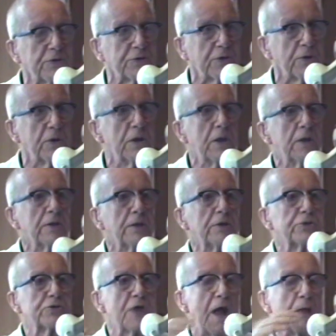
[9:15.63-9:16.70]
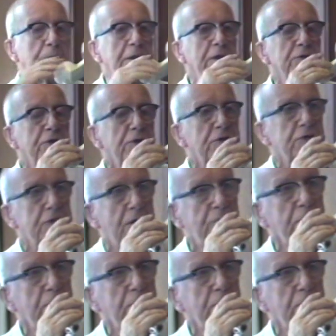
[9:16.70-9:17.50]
So the little child begins to discover